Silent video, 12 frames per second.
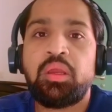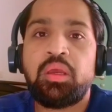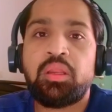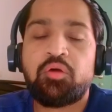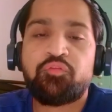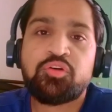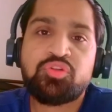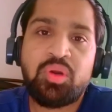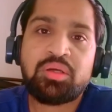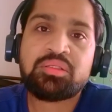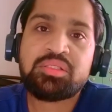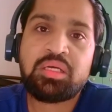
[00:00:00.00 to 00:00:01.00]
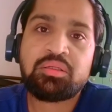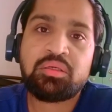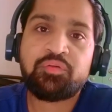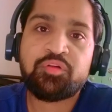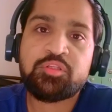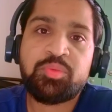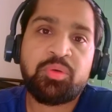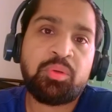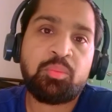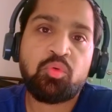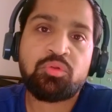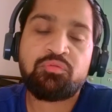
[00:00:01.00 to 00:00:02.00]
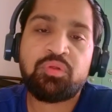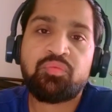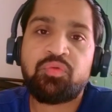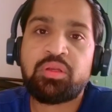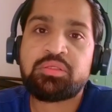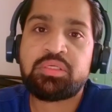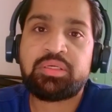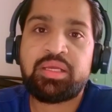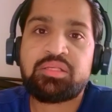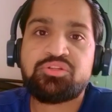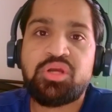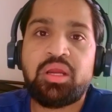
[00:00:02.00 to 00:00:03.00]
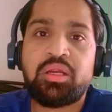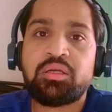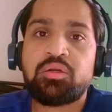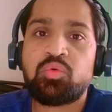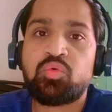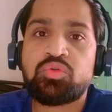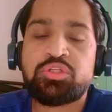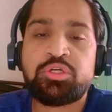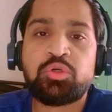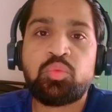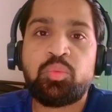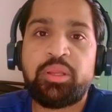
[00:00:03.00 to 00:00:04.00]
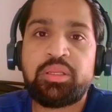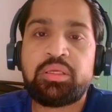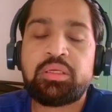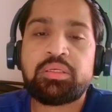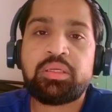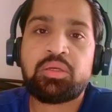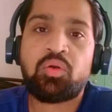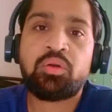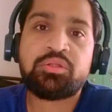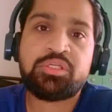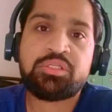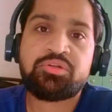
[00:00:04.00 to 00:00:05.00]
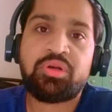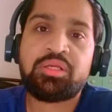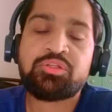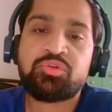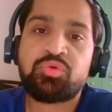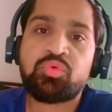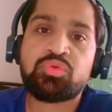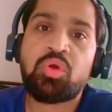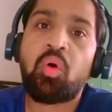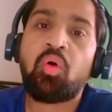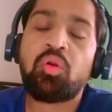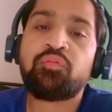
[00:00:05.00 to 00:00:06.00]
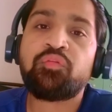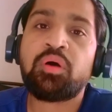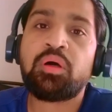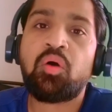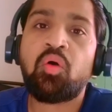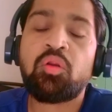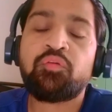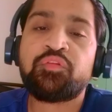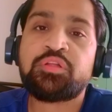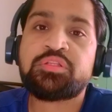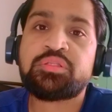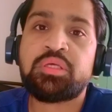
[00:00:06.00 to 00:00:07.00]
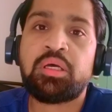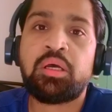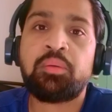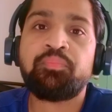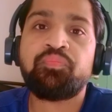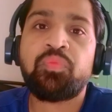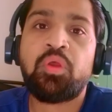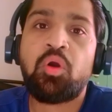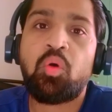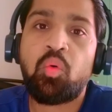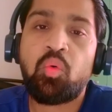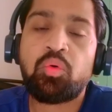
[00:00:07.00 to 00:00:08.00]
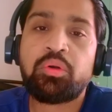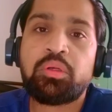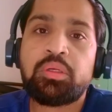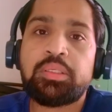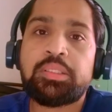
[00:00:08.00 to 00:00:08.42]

Now, of course, you understand the difference between both of them. One is a tech giant who is into many technologies, tries to use all of its own